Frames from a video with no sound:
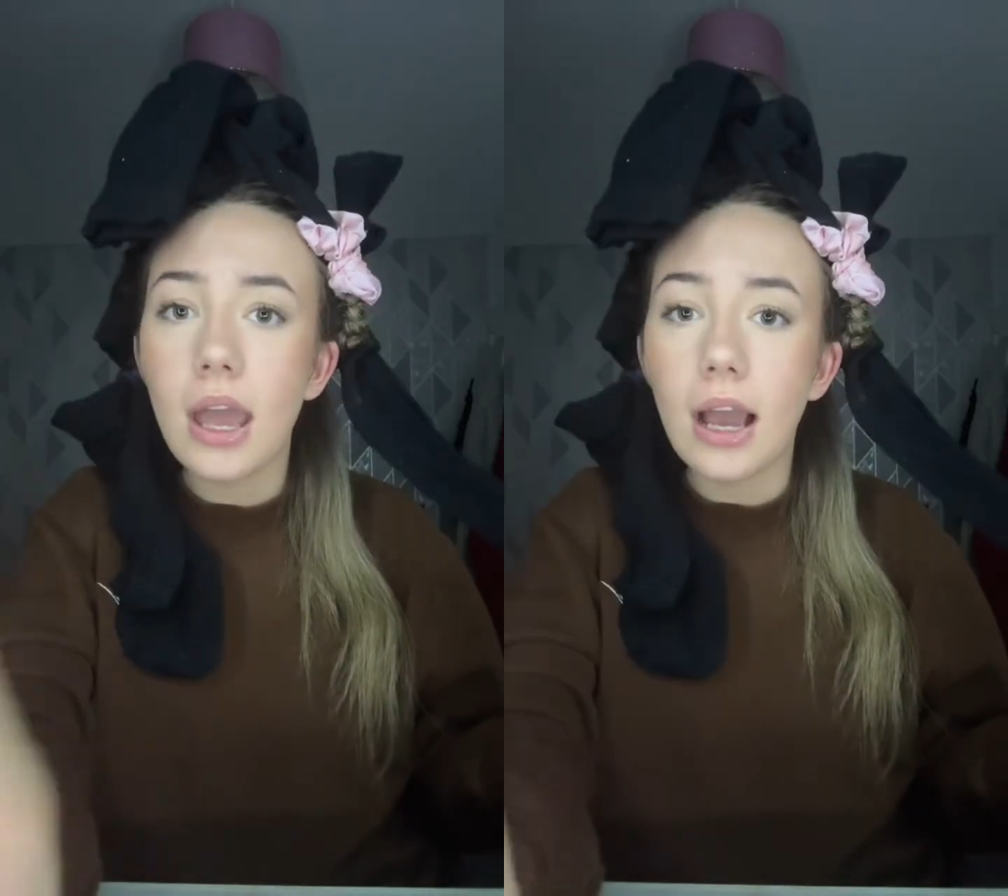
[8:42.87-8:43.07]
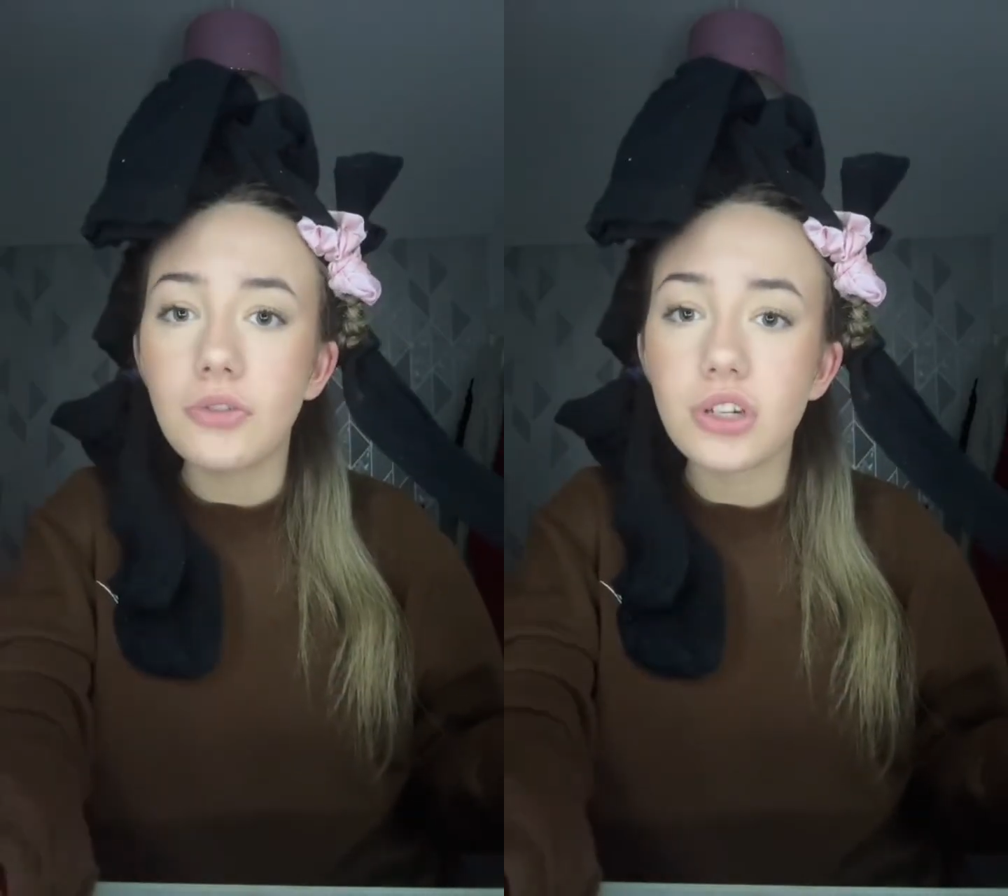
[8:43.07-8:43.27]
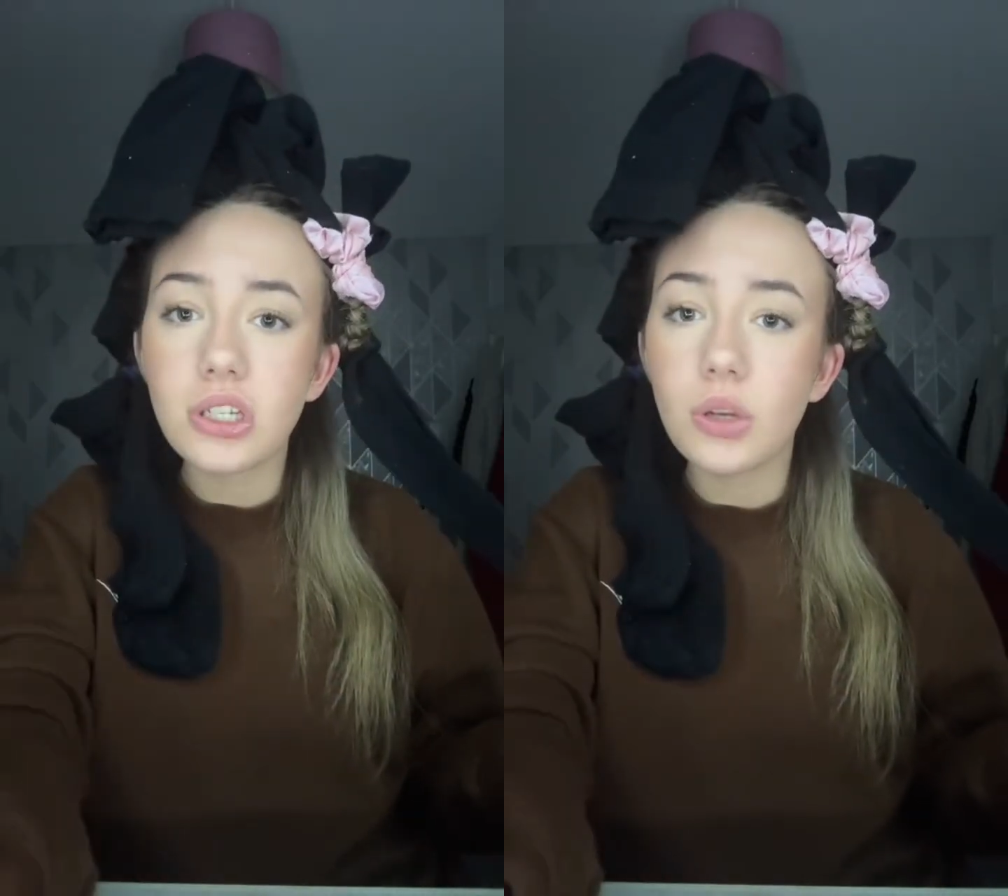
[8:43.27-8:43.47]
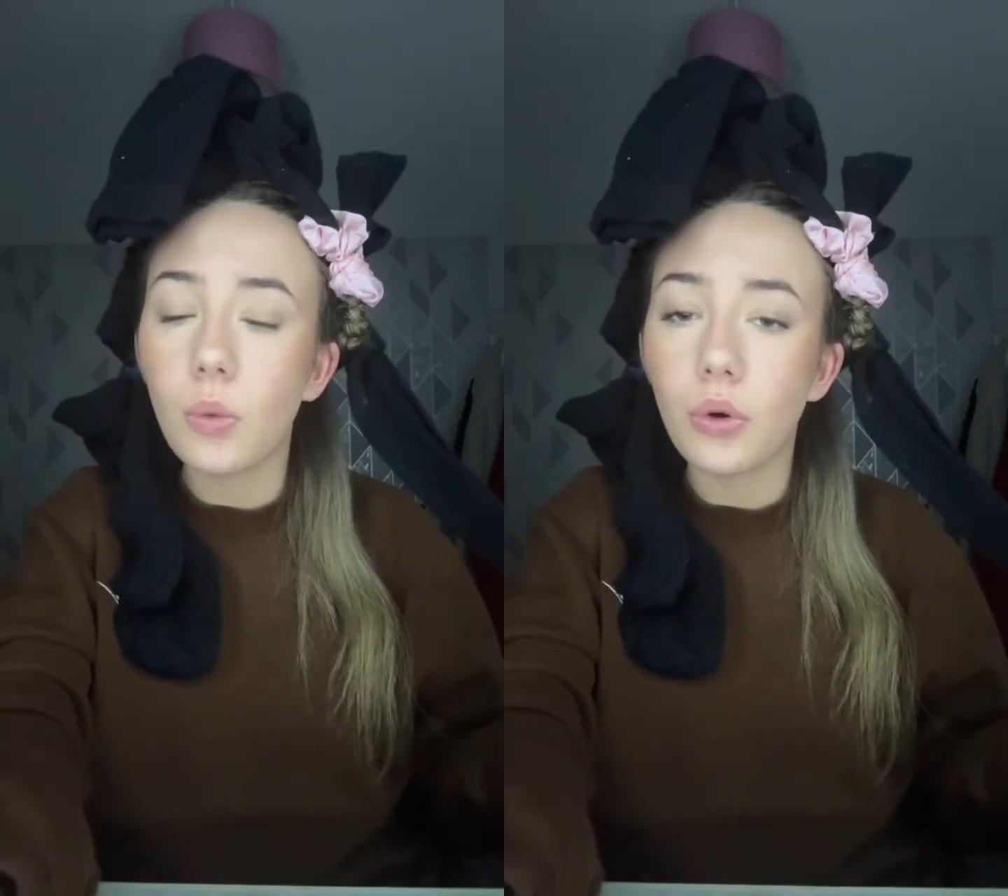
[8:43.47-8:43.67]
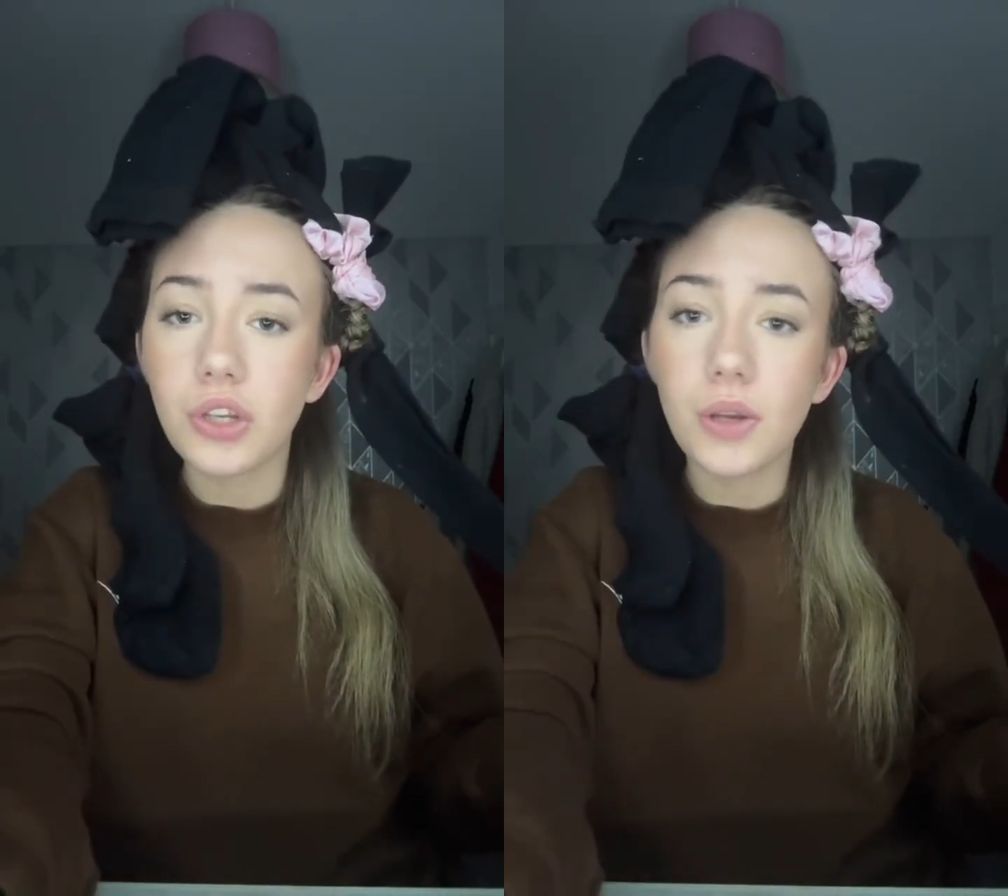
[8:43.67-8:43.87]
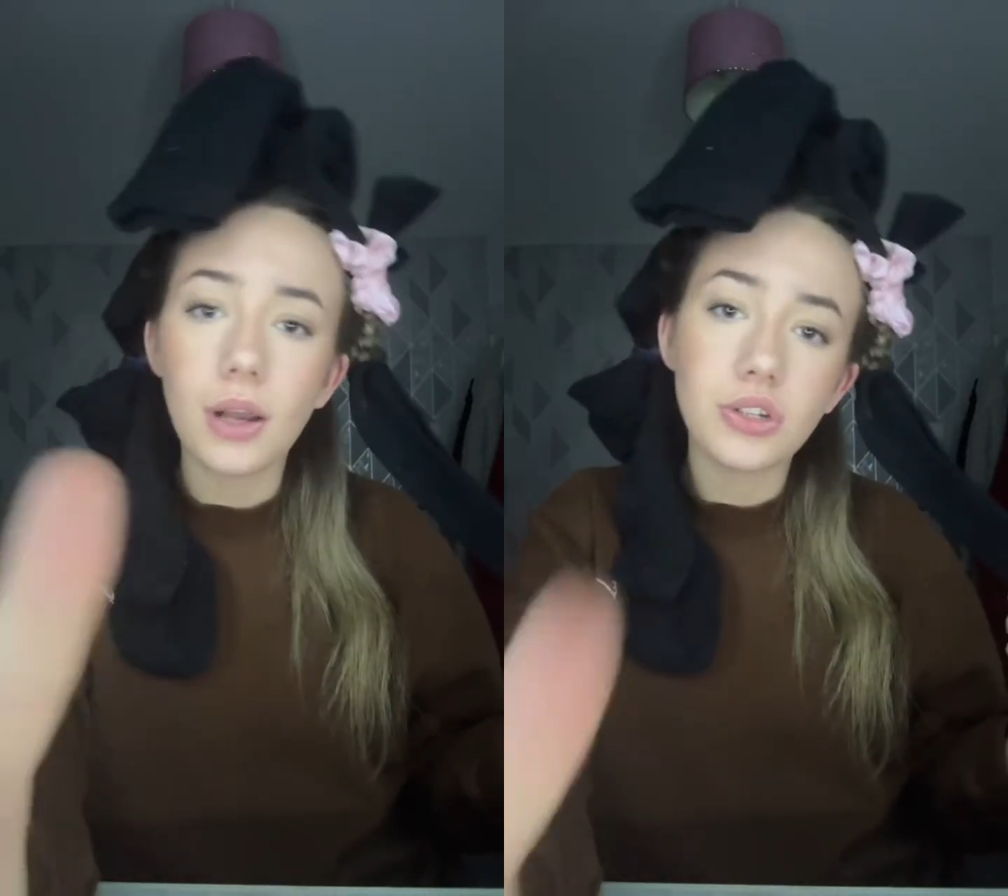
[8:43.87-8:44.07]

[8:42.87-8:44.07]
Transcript: And just to warn you, I